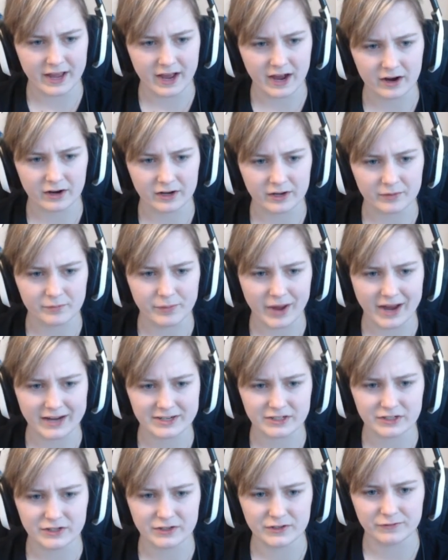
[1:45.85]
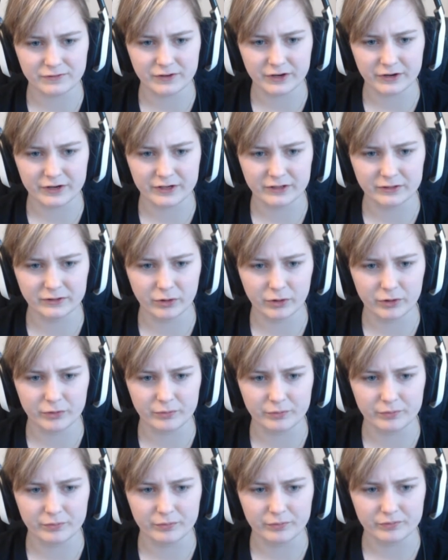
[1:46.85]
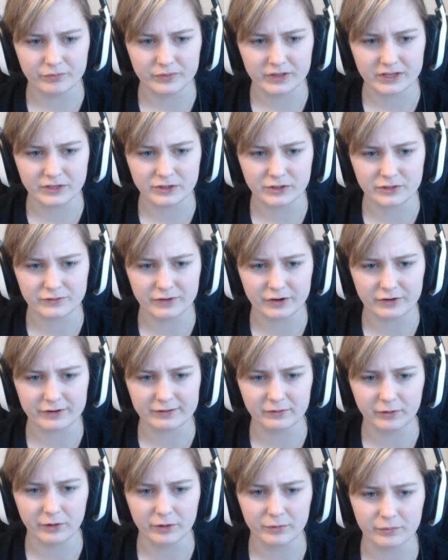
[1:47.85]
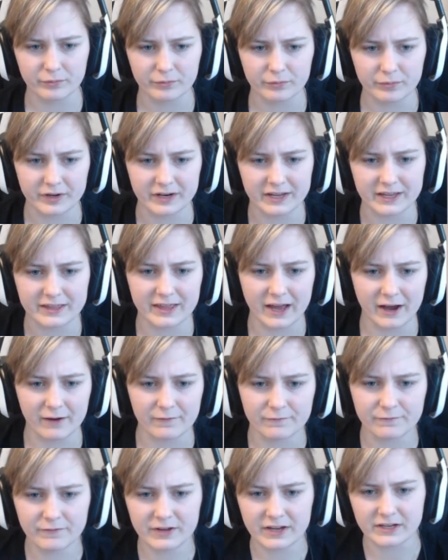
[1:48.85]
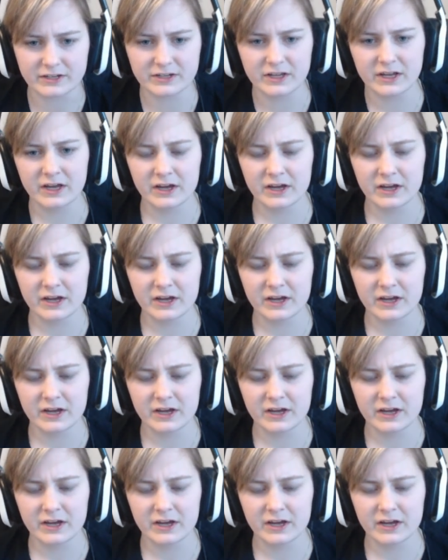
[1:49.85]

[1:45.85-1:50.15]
are compacted into the very loam beneath our feet.